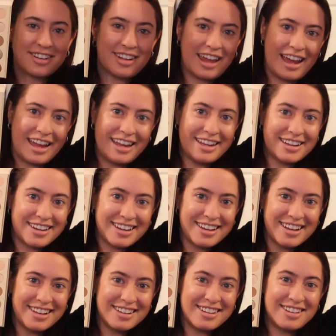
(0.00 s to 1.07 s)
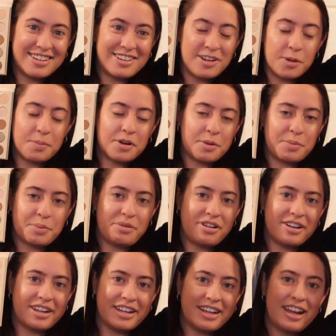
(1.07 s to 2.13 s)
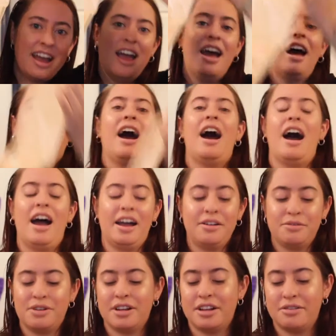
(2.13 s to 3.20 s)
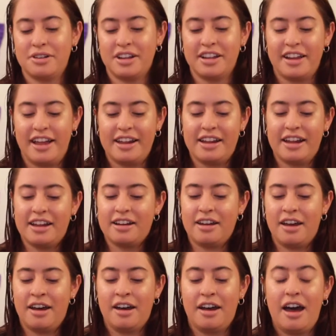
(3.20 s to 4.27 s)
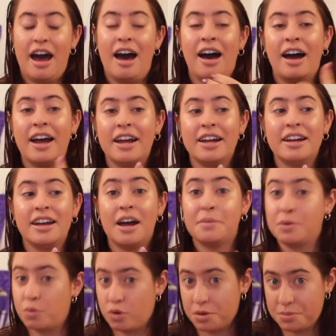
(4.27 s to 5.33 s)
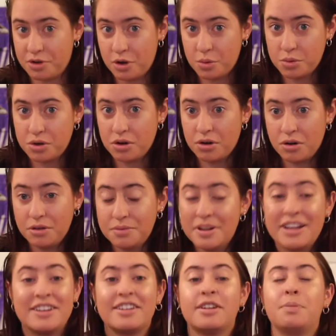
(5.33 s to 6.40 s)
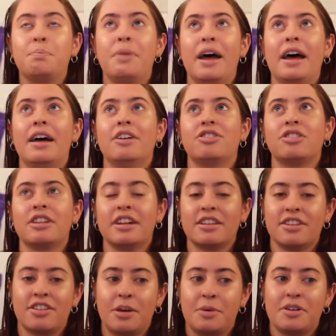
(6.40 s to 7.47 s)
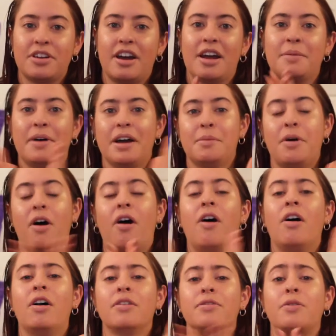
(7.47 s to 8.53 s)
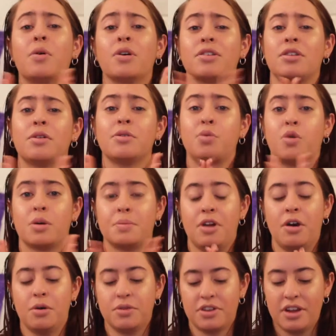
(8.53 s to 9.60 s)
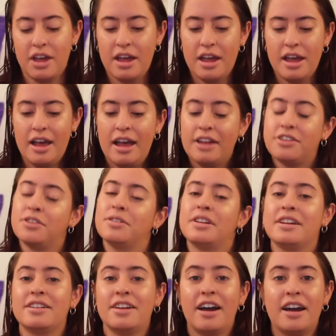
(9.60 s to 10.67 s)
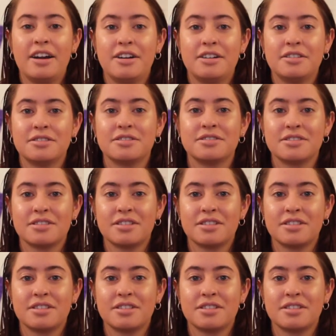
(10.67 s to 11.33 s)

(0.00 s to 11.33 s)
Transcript: like. Super duper pretty. I really like it. I am a warm tone girl, especially in the summertime. I'm all for those warm tones. And so the entire